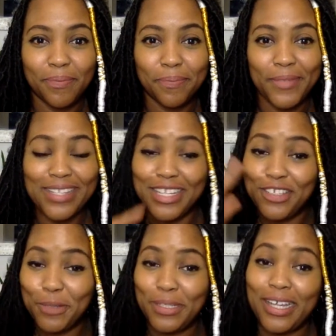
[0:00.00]
Because the
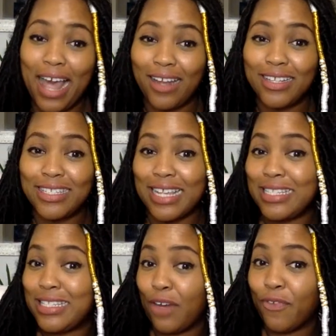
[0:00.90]
Egyptian calendar says
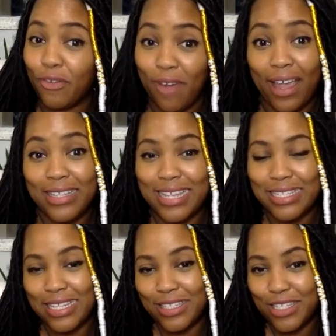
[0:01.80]
different, right? It says
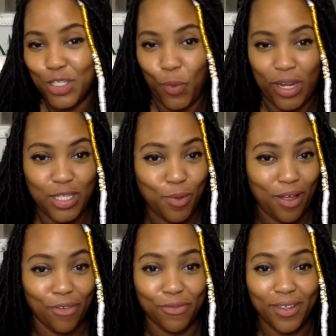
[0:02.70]
this is
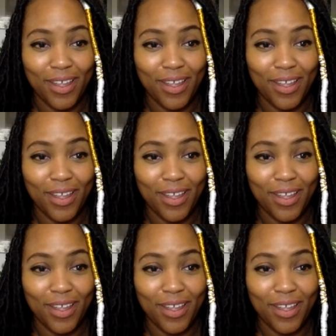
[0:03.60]
2012.